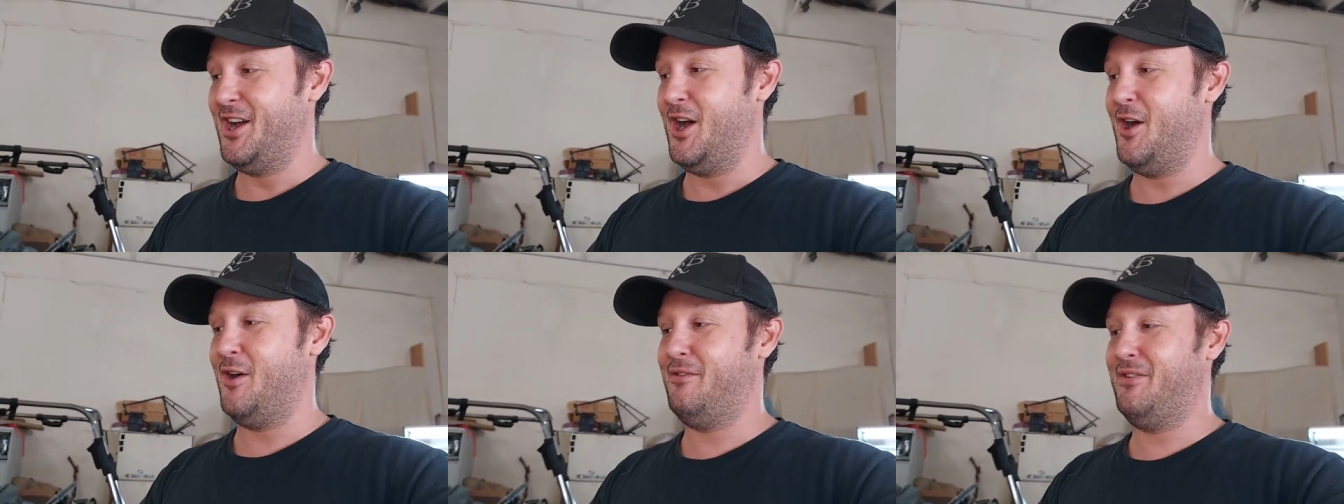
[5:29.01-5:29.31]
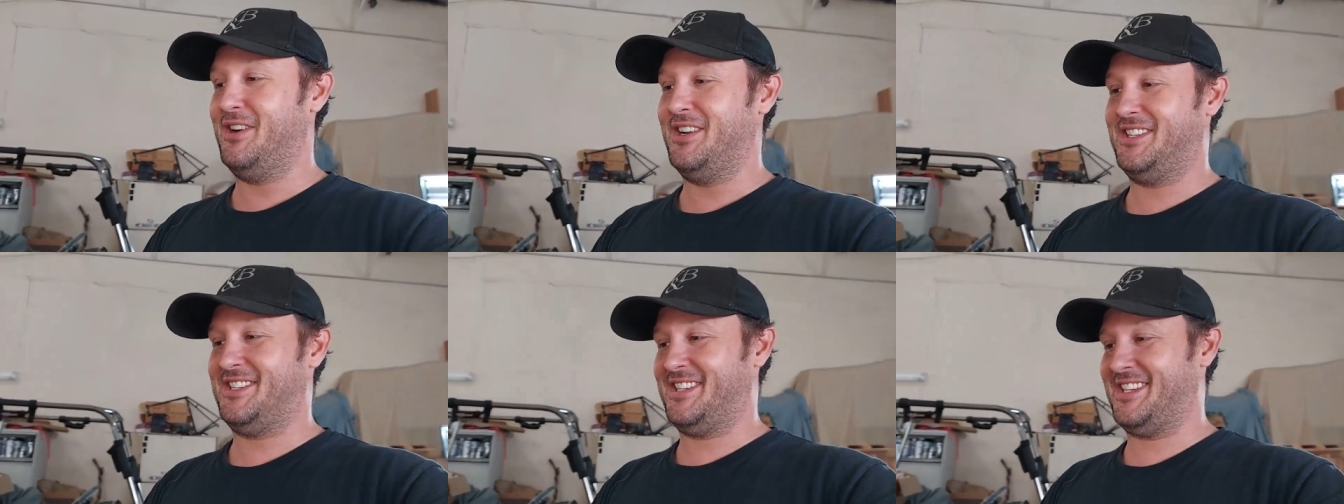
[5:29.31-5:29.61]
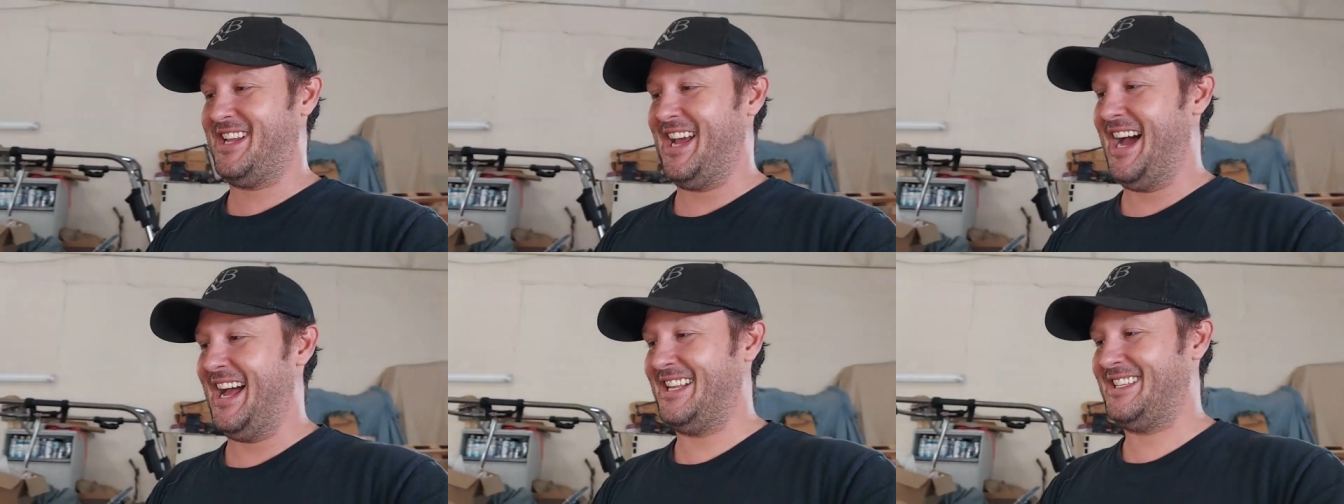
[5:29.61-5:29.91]
over at
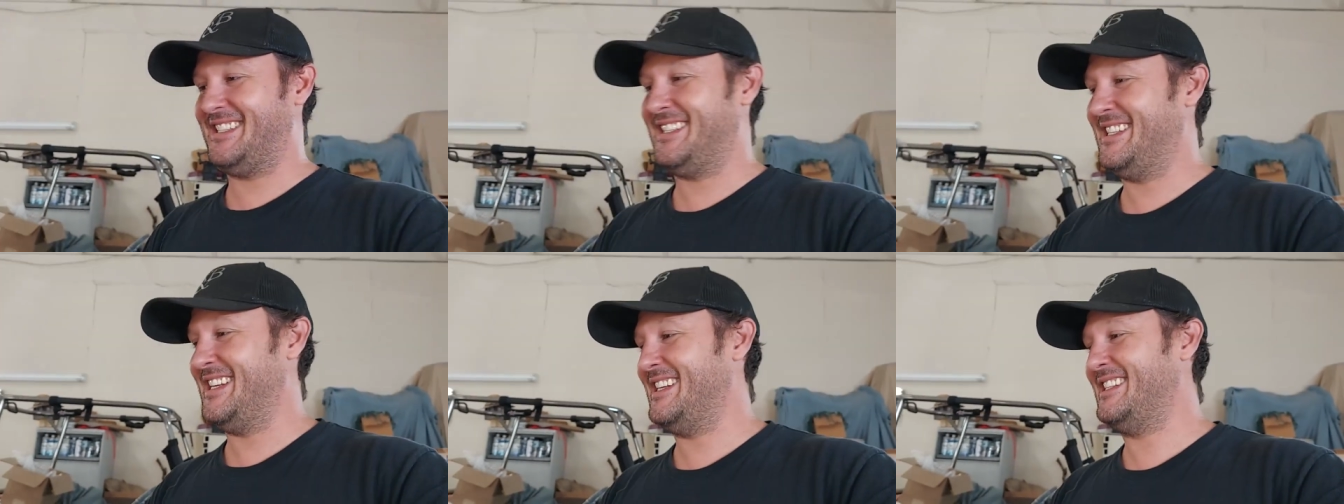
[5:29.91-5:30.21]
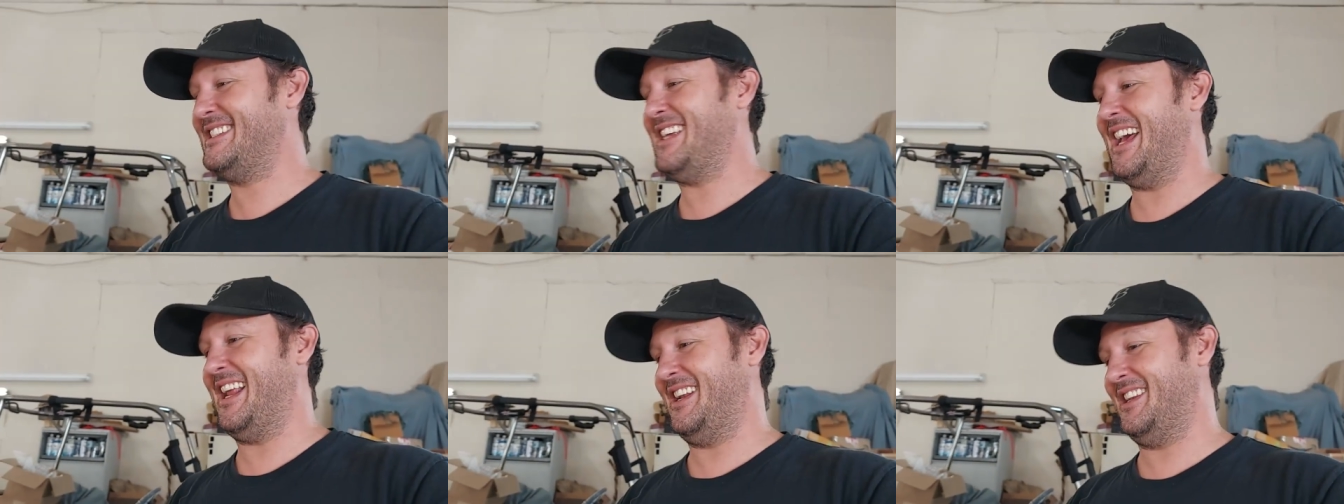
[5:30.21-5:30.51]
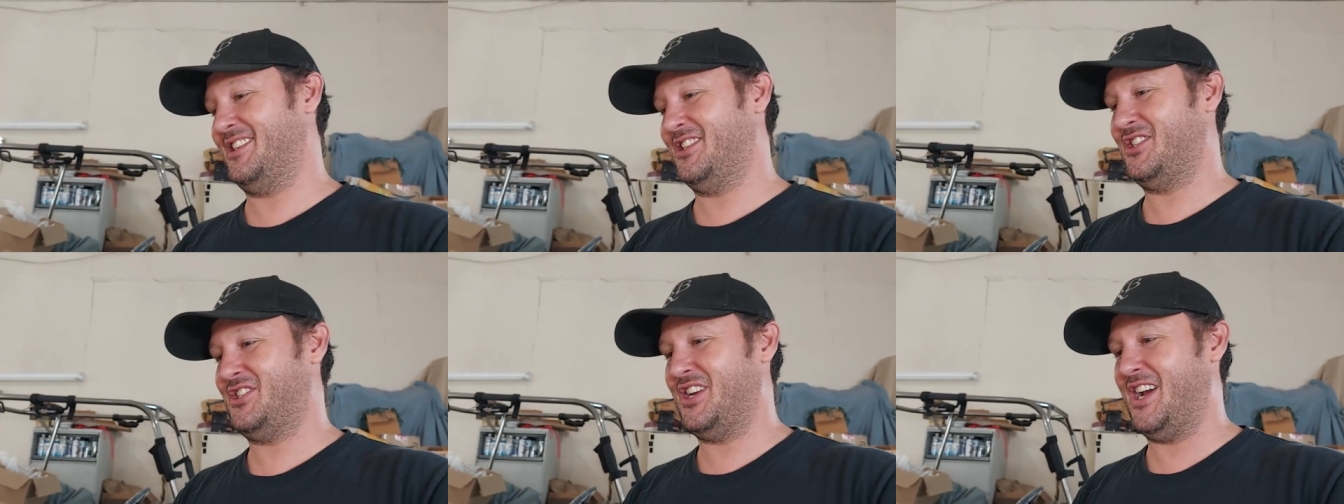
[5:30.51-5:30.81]
Scott's
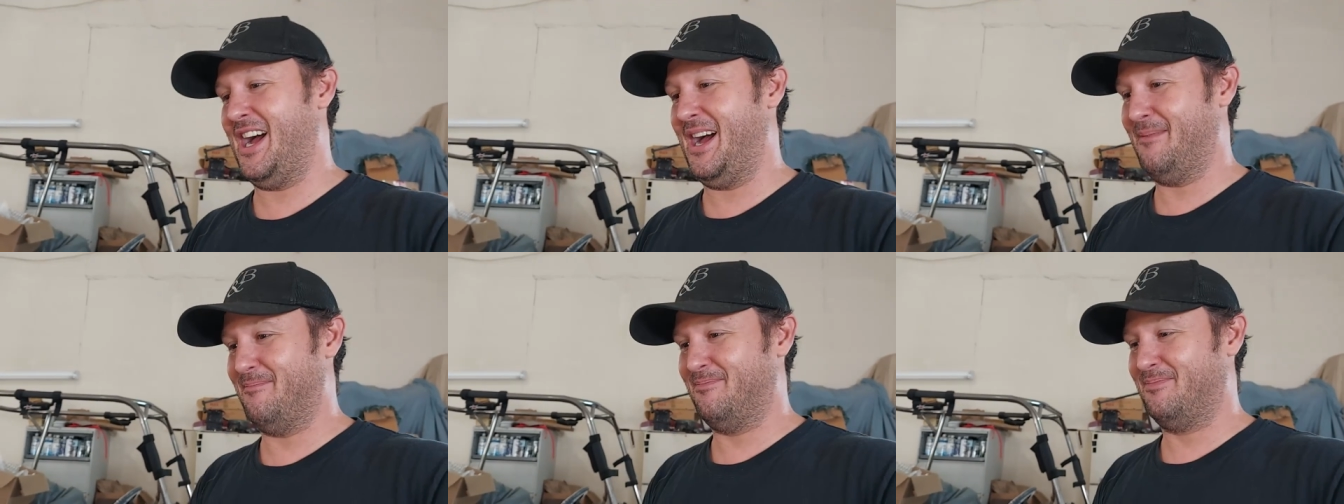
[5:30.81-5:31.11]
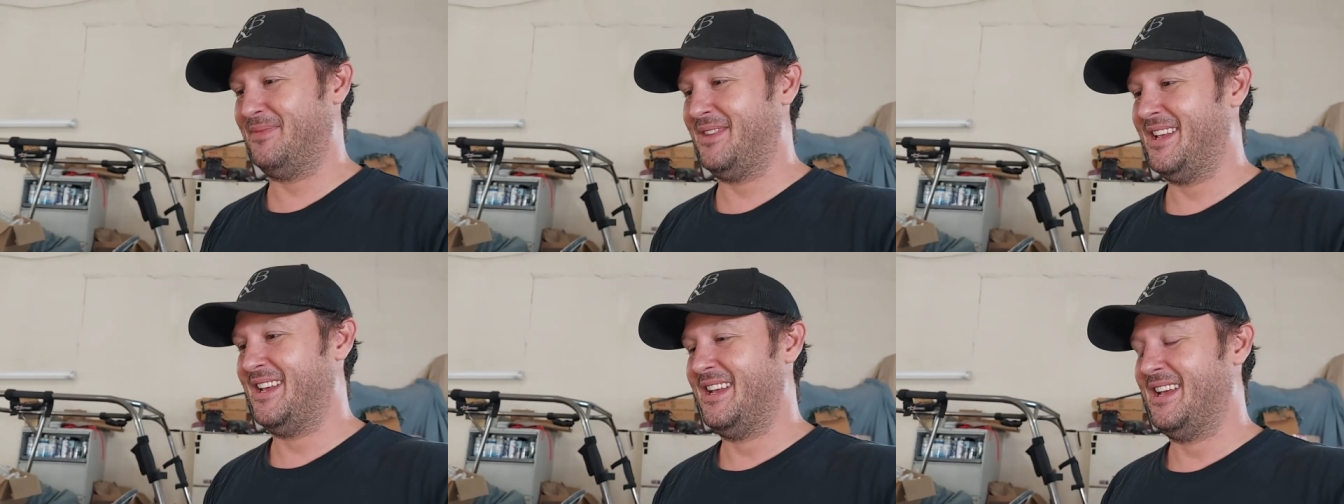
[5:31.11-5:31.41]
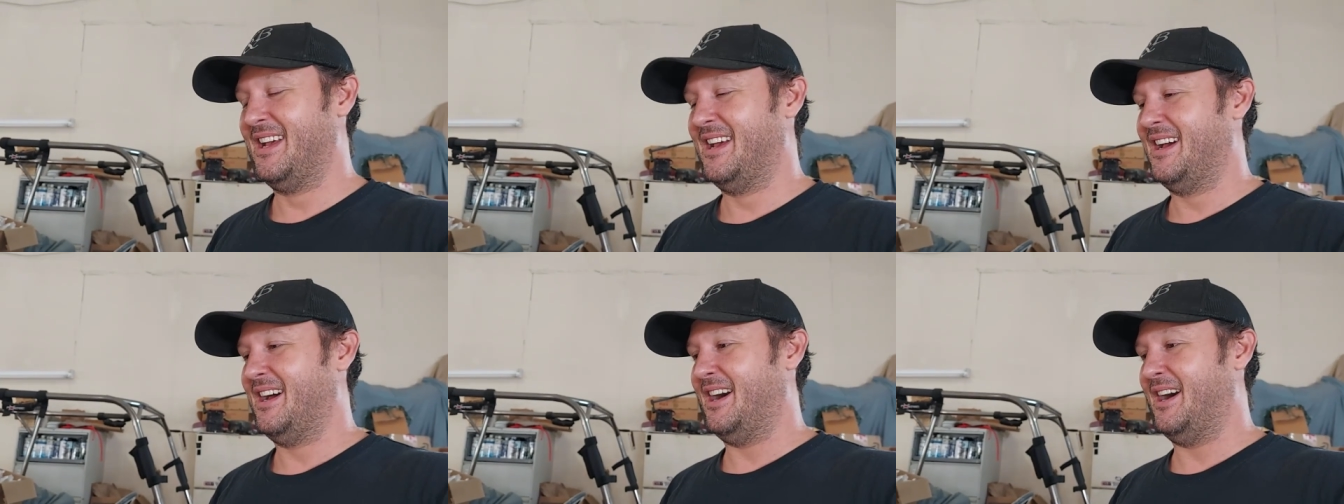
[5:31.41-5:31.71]
Detailing Shop.
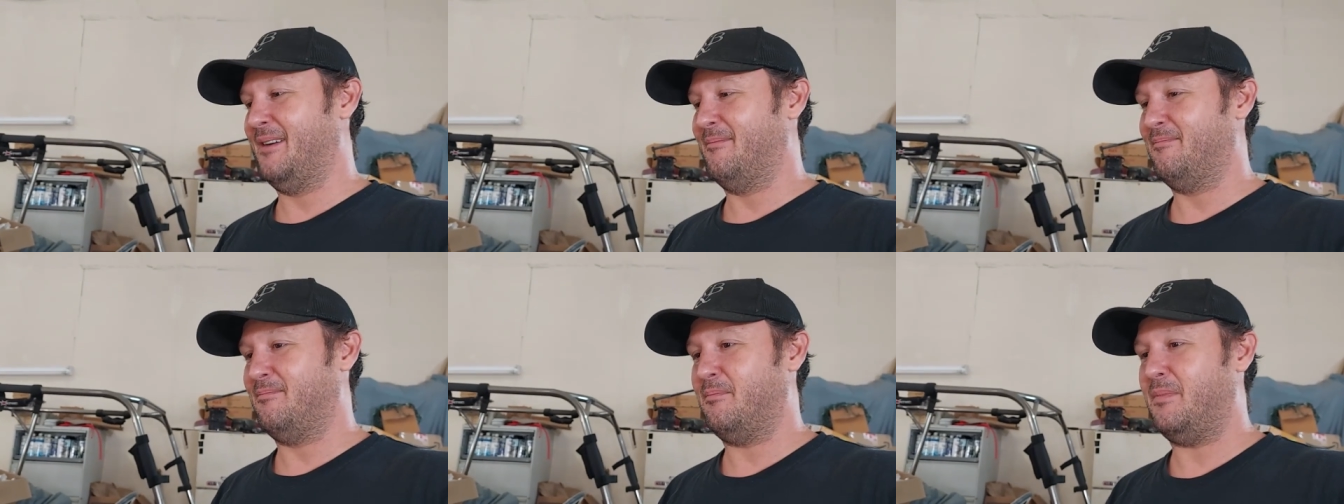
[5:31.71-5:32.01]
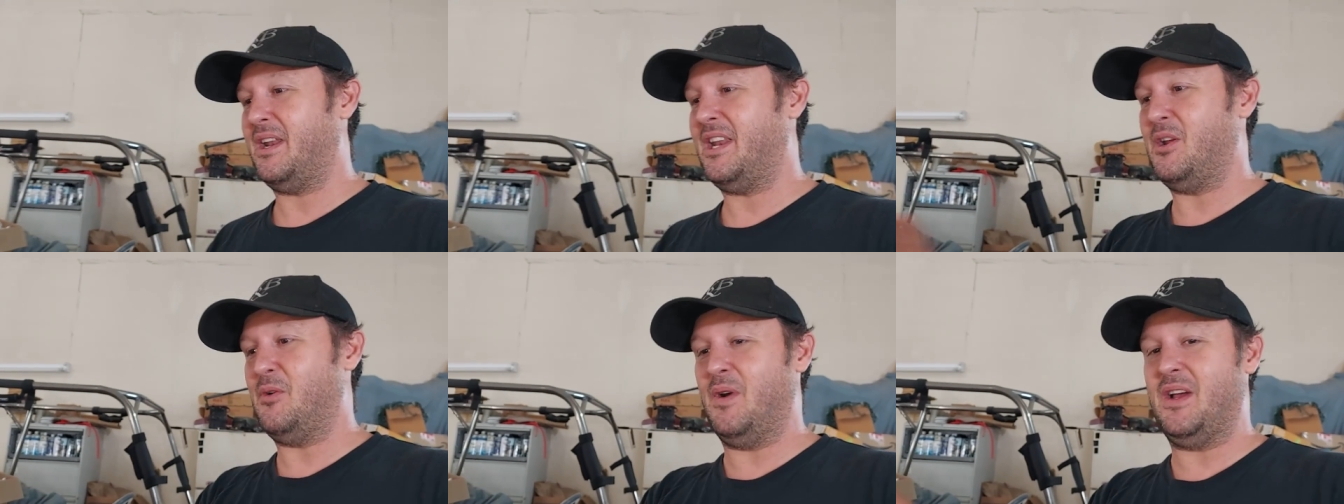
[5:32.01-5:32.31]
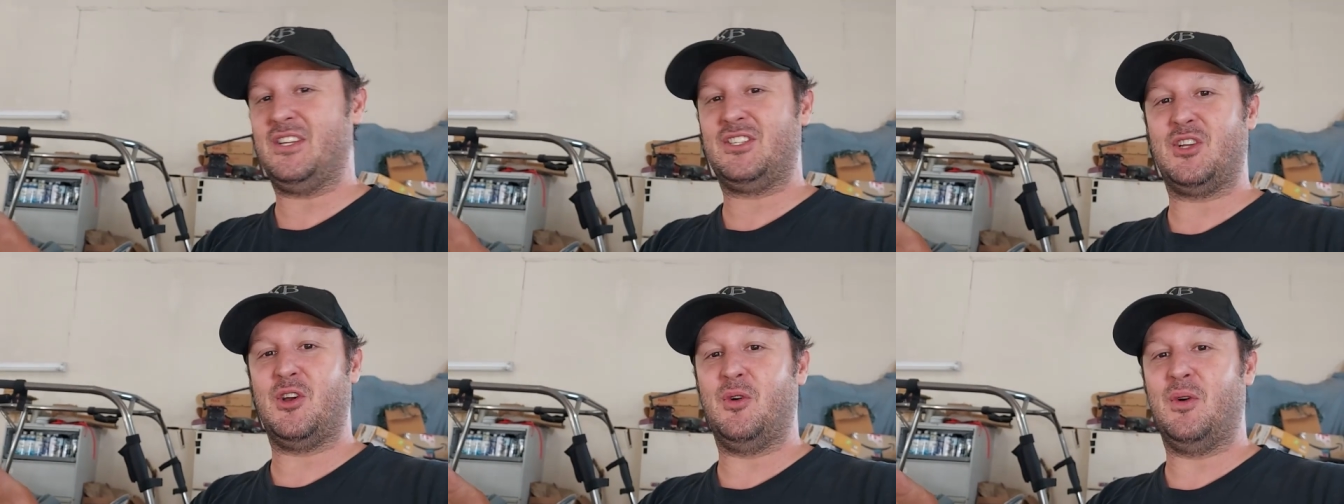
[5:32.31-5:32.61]
Um, but
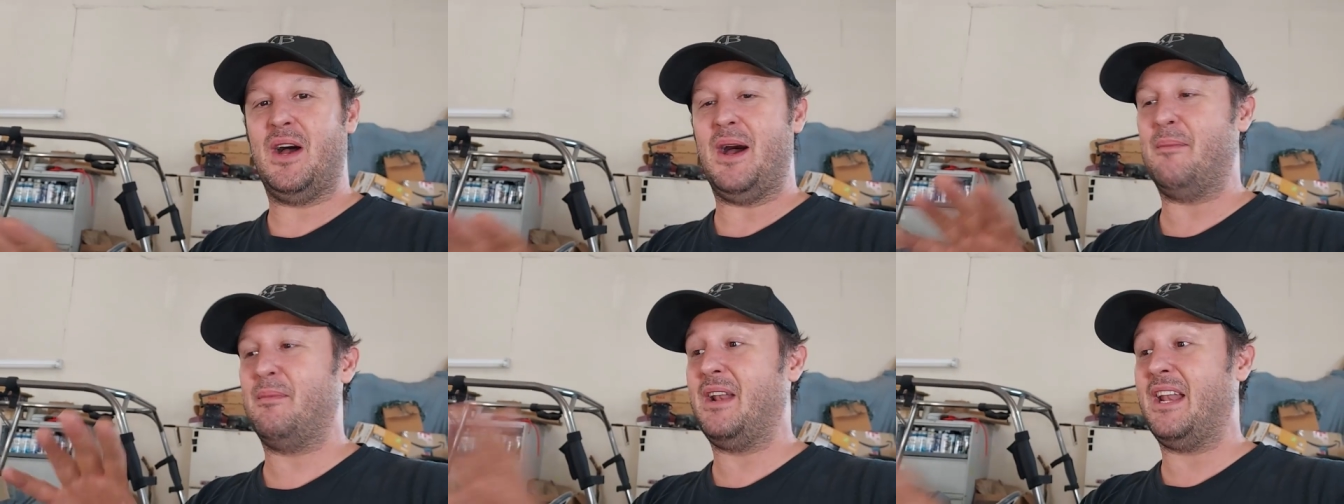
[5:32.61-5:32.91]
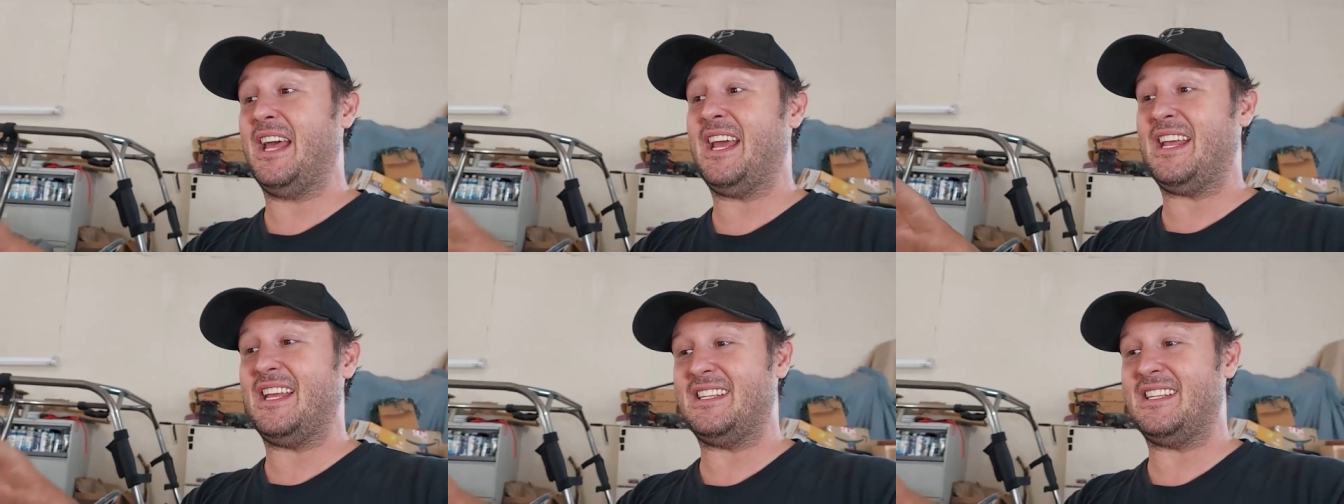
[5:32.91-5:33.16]
anyway, so I'm gonna let